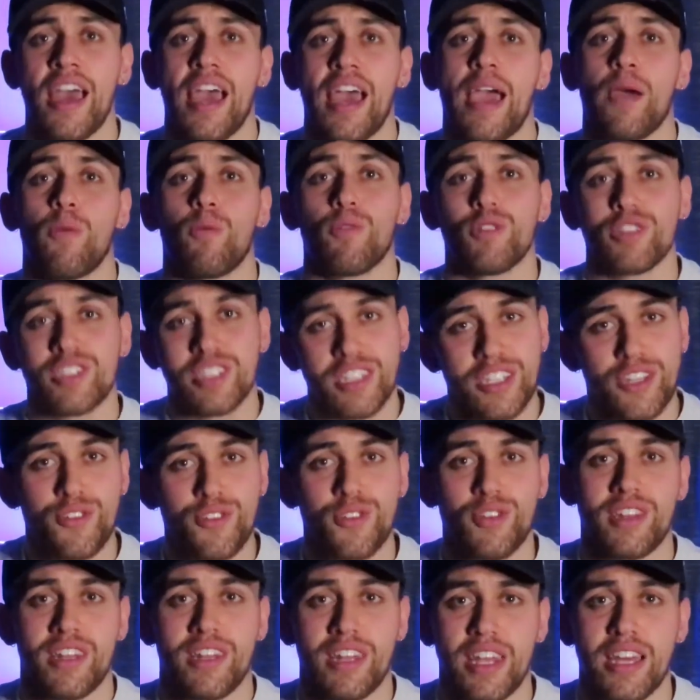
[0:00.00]
and we'll see
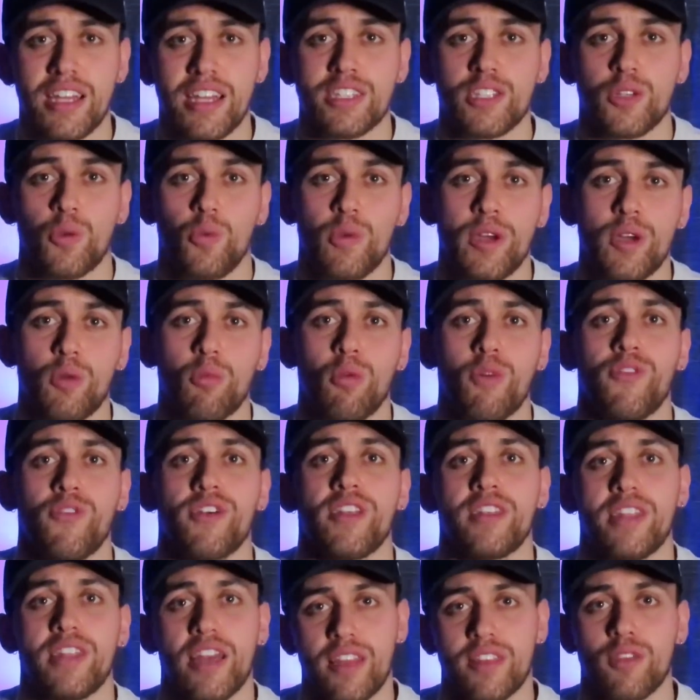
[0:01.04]
you next week with
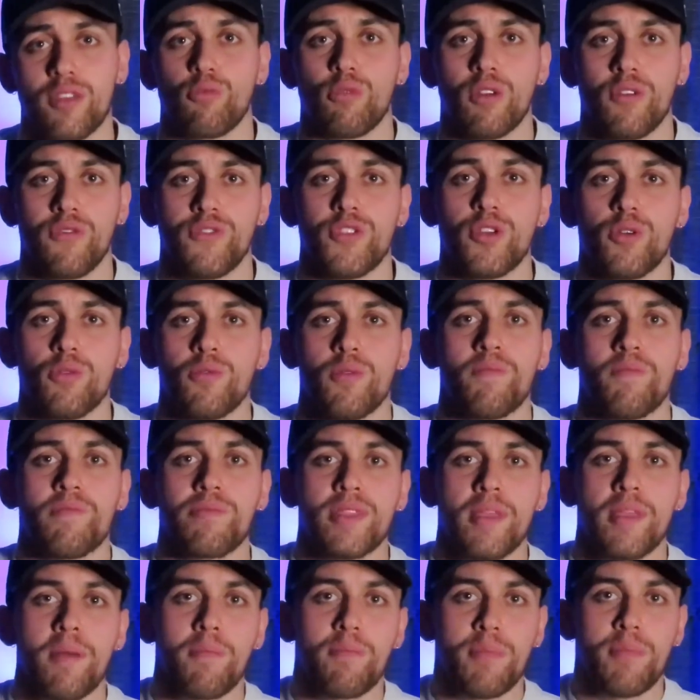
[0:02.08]
another review.
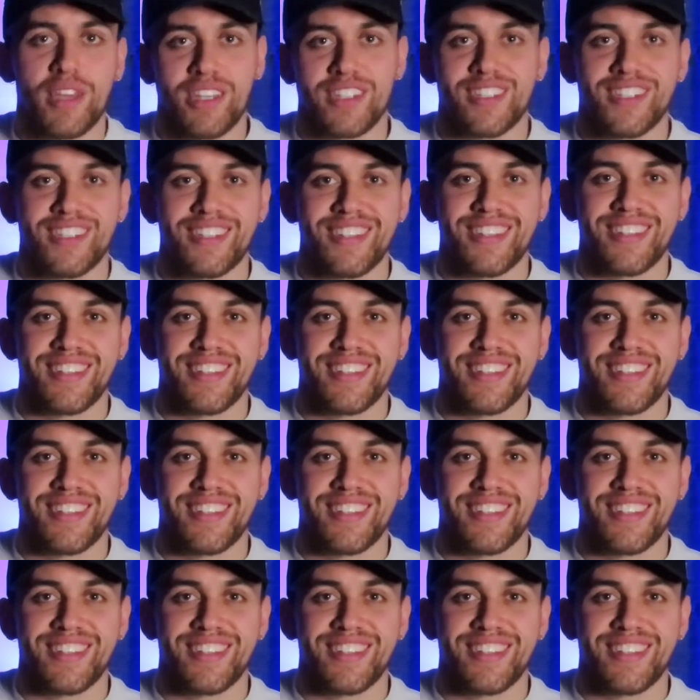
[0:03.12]
Peace.